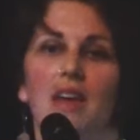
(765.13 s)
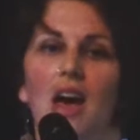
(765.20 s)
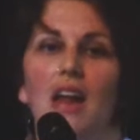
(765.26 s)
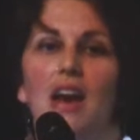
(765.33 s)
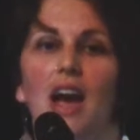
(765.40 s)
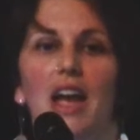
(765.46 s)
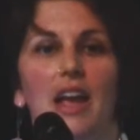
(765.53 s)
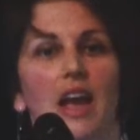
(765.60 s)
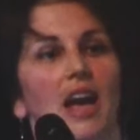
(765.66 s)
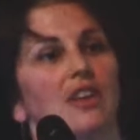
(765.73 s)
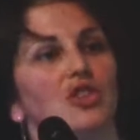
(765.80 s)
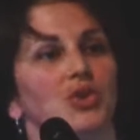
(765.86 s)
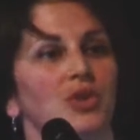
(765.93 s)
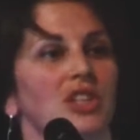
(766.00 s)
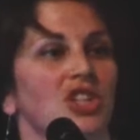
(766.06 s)
that I had
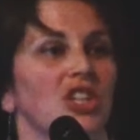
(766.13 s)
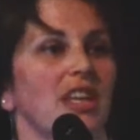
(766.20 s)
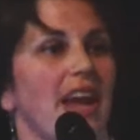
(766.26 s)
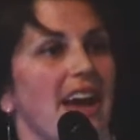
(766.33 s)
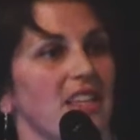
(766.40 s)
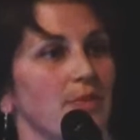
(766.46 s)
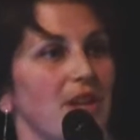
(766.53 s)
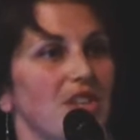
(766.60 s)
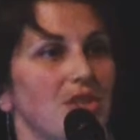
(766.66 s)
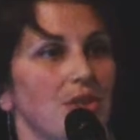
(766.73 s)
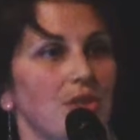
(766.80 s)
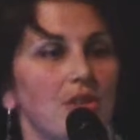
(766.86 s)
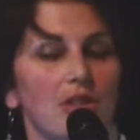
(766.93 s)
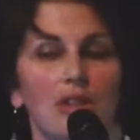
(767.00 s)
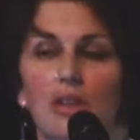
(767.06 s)
traditionally asked my
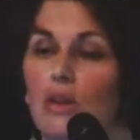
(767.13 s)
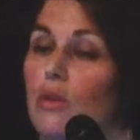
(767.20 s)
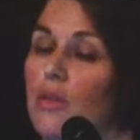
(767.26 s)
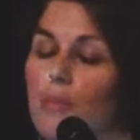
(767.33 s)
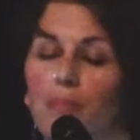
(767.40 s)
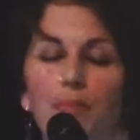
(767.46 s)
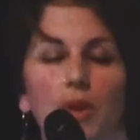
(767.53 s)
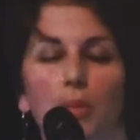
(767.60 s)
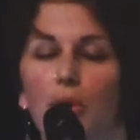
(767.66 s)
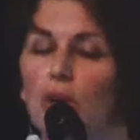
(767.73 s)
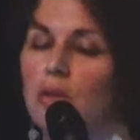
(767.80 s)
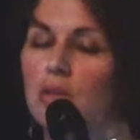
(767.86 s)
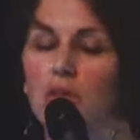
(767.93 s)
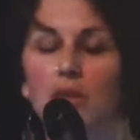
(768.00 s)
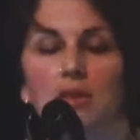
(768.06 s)
students to do, the
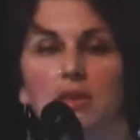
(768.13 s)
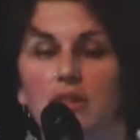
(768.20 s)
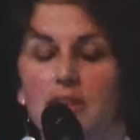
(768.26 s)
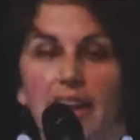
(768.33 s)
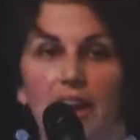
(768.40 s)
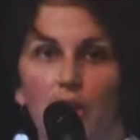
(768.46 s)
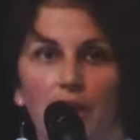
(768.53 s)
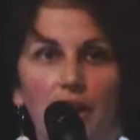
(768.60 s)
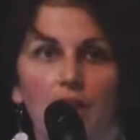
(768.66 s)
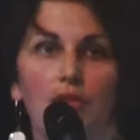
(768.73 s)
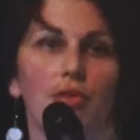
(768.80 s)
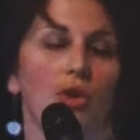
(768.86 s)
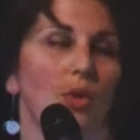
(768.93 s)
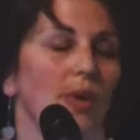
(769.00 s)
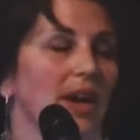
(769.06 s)
personal narrative
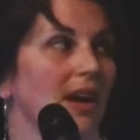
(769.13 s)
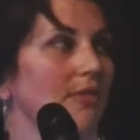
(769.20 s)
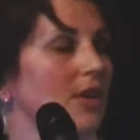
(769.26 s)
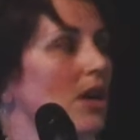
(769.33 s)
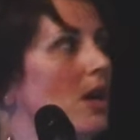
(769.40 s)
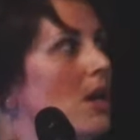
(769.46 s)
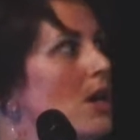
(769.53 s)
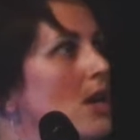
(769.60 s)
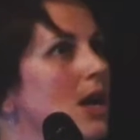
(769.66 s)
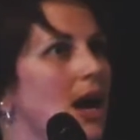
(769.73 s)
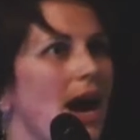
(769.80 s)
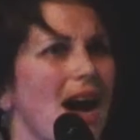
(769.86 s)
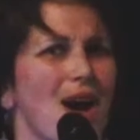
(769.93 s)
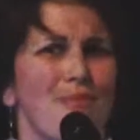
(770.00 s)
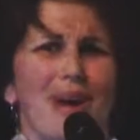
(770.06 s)
or whatever,
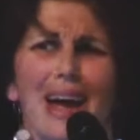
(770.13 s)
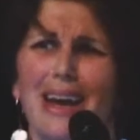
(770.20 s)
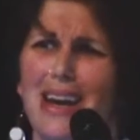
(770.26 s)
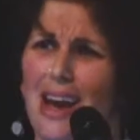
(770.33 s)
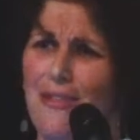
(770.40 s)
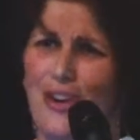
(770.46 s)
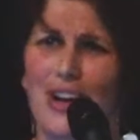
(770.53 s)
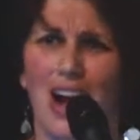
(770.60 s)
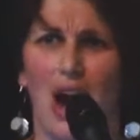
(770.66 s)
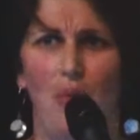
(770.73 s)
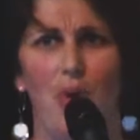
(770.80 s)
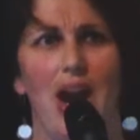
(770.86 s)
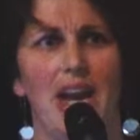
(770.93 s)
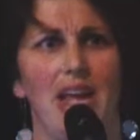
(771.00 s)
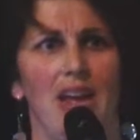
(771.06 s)
I never got
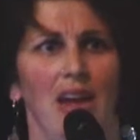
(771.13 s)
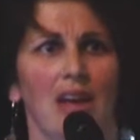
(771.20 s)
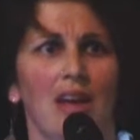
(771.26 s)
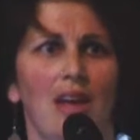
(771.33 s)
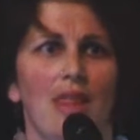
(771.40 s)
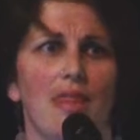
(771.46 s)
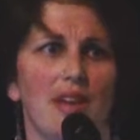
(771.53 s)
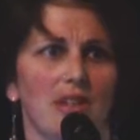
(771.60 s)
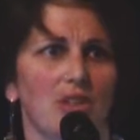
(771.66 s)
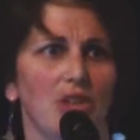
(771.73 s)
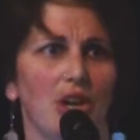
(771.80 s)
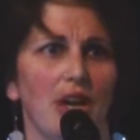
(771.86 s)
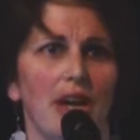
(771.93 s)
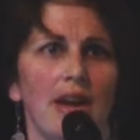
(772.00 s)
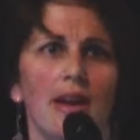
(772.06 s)
writing this
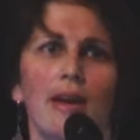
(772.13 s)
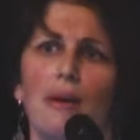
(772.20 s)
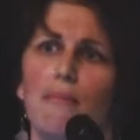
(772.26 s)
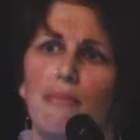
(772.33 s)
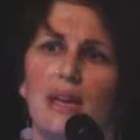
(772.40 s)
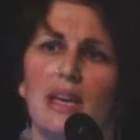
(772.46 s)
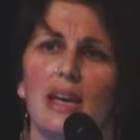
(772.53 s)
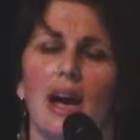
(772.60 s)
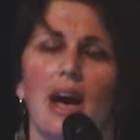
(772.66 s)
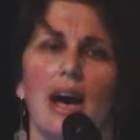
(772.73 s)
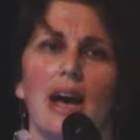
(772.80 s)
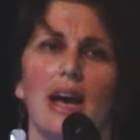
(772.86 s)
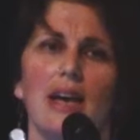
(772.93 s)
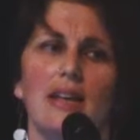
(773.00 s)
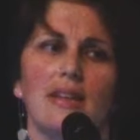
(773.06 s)
good
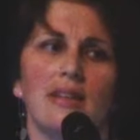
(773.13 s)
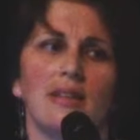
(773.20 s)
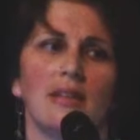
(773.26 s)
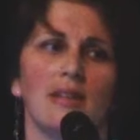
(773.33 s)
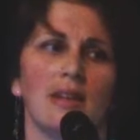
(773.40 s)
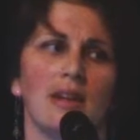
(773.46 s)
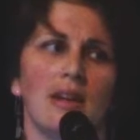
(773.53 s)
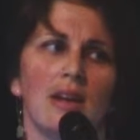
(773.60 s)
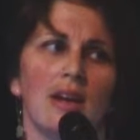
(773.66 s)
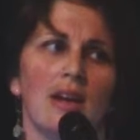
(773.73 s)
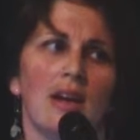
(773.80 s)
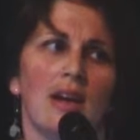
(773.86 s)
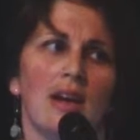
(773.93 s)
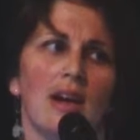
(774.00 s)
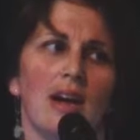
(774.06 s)
because
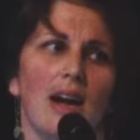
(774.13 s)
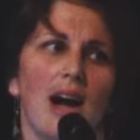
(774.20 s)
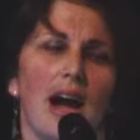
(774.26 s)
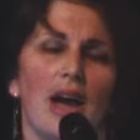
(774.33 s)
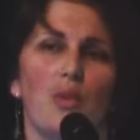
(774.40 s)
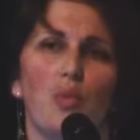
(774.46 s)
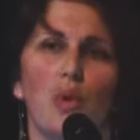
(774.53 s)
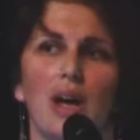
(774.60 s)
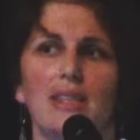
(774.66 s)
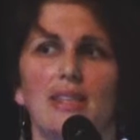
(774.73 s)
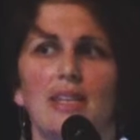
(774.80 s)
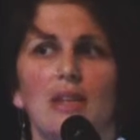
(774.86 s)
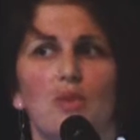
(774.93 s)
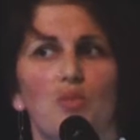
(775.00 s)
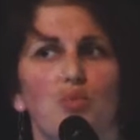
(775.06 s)
I
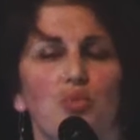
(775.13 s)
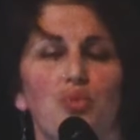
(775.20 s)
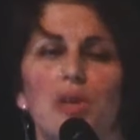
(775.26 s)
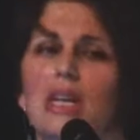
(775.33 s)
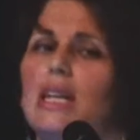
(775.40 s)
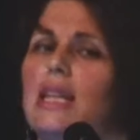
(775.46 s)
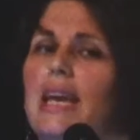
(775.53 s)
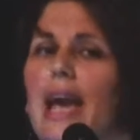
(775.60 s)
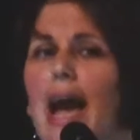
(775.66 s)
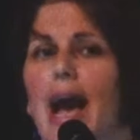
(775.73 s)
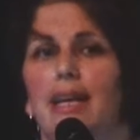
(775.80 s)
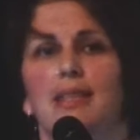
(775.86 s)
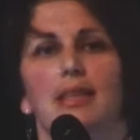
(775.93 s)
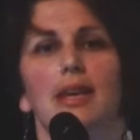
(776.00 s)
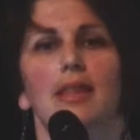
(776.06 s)
wasn't really
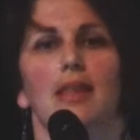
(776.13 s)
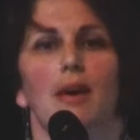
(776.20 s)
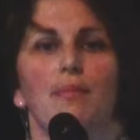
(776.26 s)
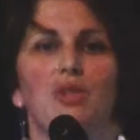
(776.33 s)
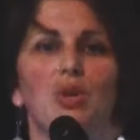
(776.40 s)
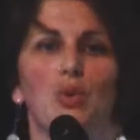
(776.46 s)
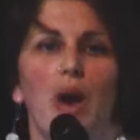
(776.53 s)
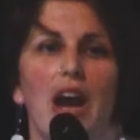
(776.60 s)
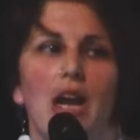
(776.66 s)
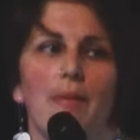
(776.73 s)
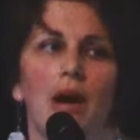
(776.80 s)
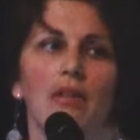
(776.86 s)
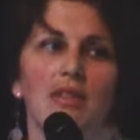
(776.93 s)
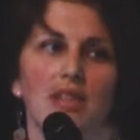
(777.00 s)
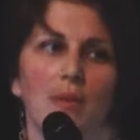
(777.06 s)
asking them to write
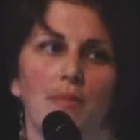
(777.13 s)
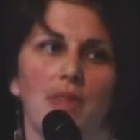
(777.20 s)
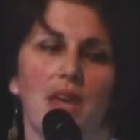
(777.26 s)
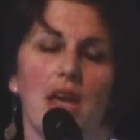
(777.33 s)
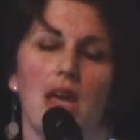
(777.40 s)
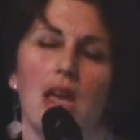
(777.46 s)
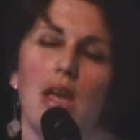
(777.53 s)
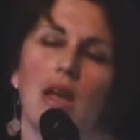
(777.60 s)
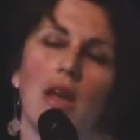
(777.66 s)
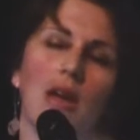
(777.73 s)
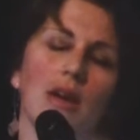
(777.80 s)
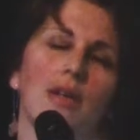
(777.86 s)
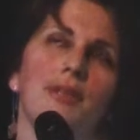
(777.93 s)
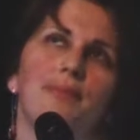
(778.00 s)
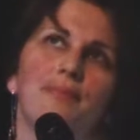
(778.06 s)
about something